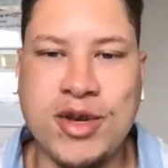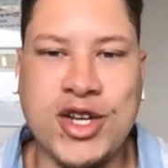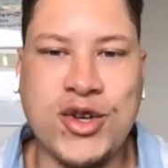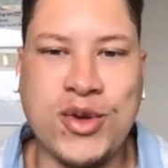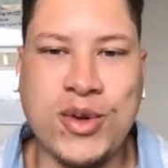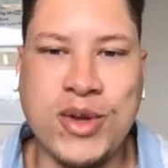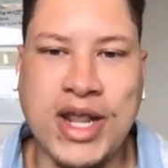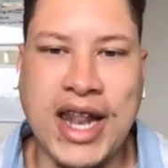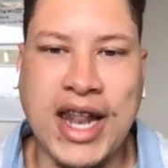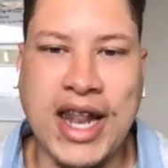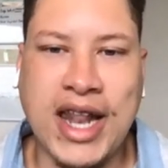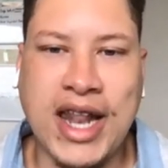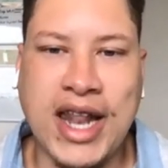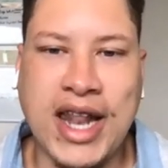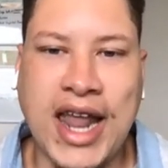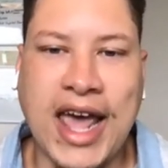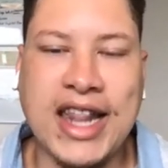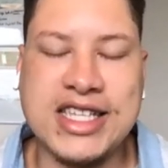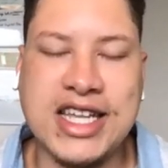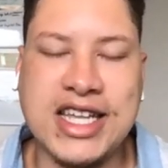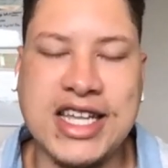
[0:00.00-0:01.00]
We're going to
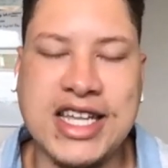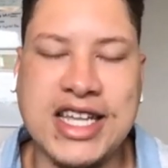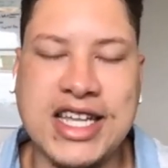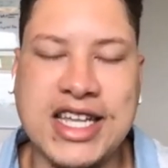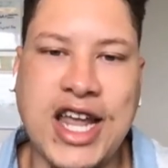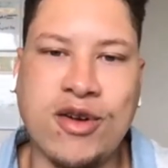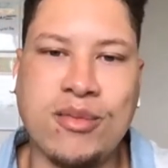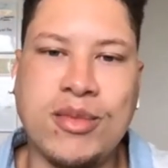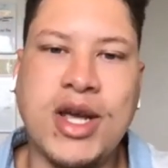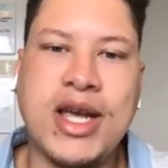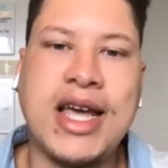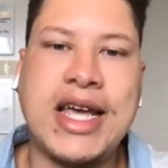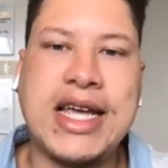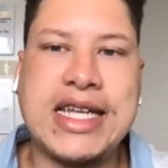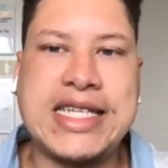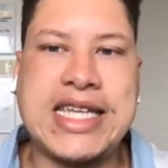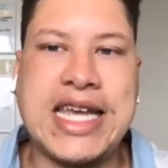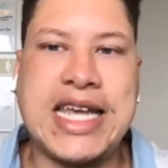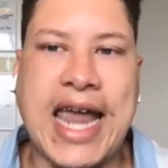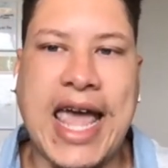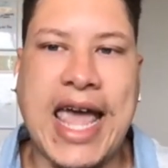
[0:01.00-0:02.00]
be doing that this
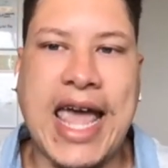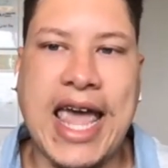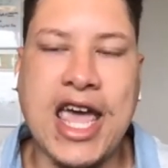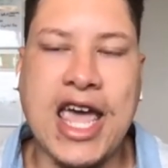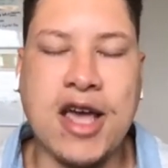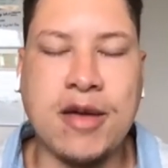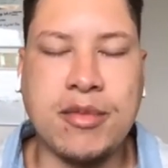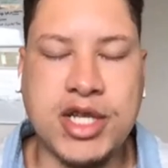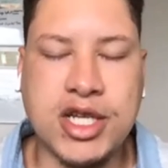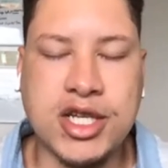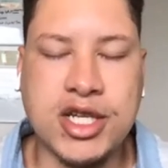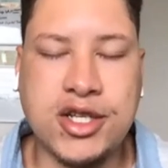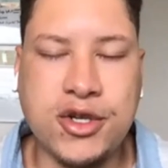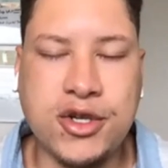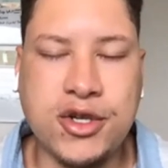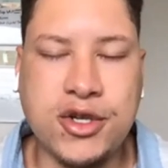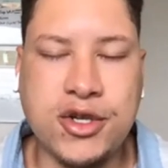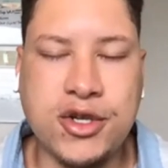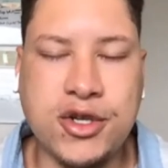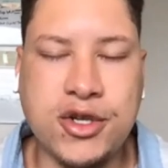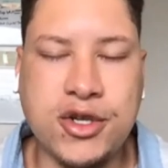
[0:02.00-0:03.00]
Sunday from 10
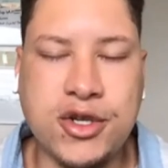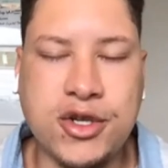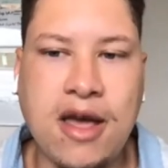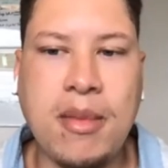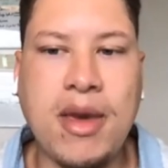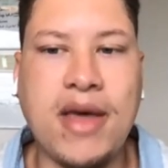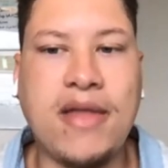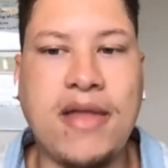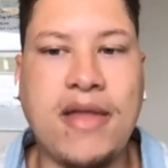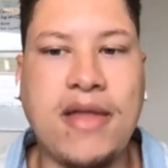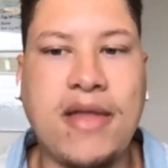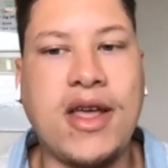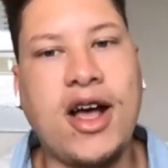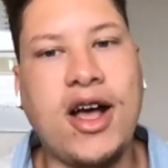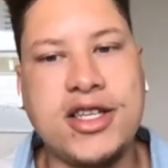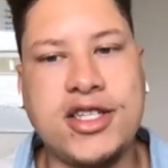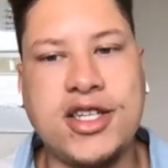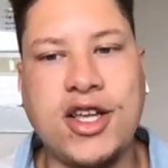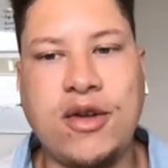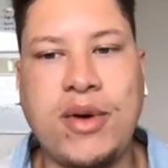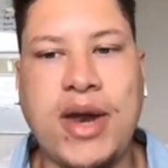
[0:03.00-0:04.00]
a.m. to 2
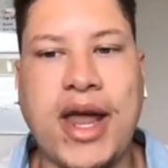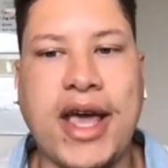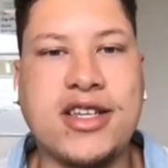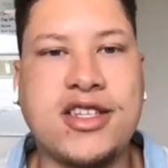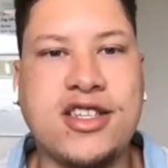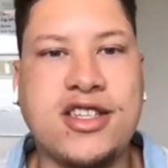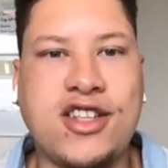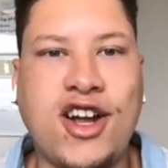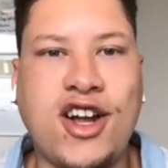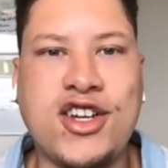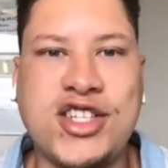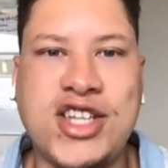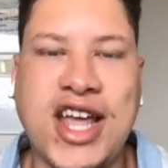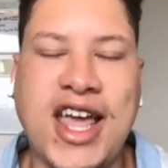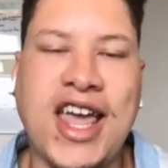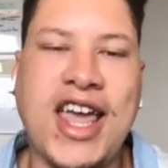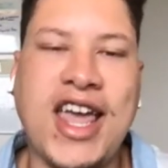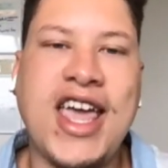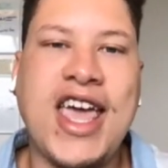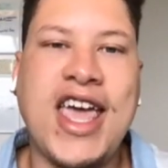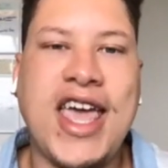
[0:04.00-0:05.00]
p.m. And then also
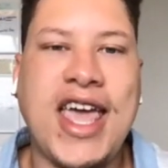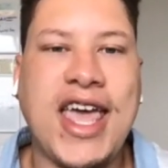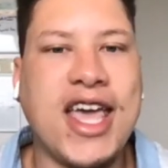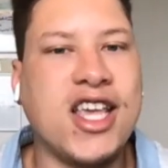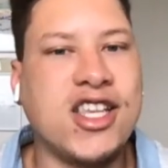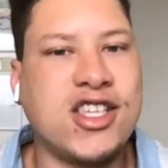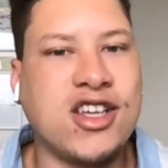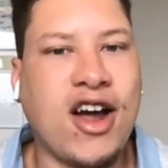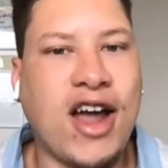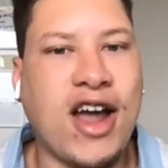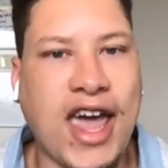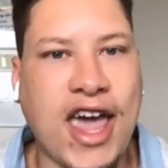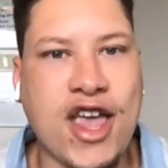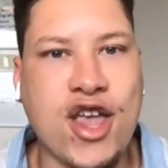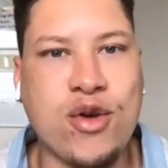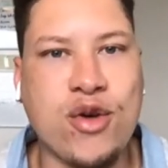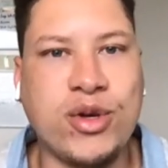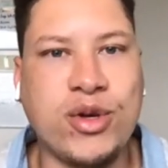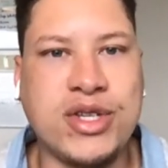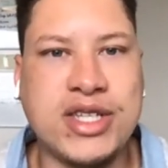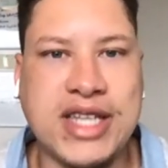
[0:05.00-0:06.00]
next Thursday
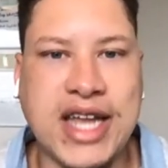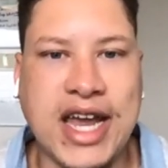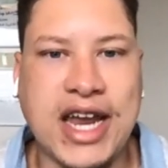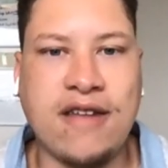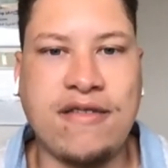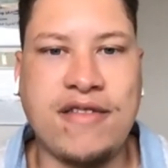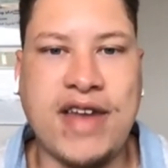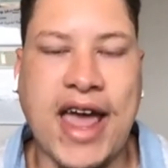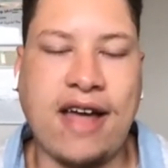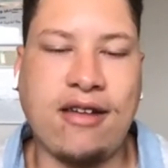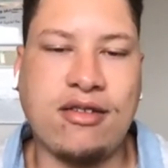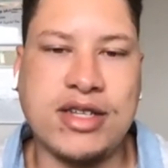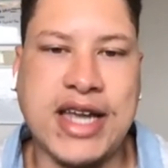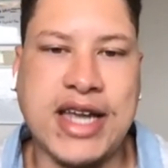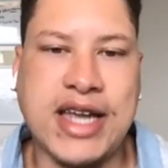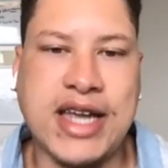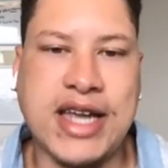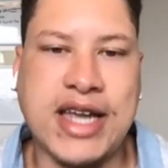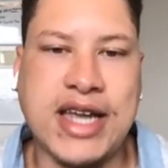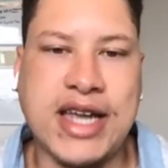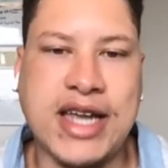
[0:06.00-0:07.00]
is our annual
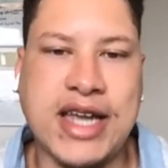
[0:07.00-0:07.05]
State of